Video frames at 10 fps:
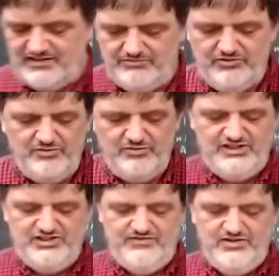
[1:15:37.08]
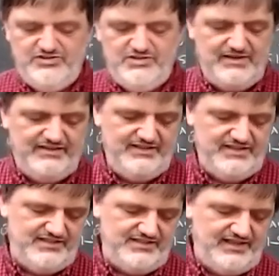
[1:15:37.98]
wrote a bunch of notes about
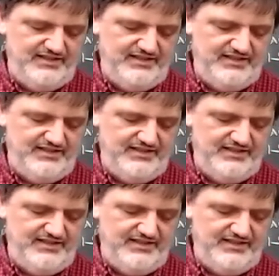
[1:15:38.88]
this.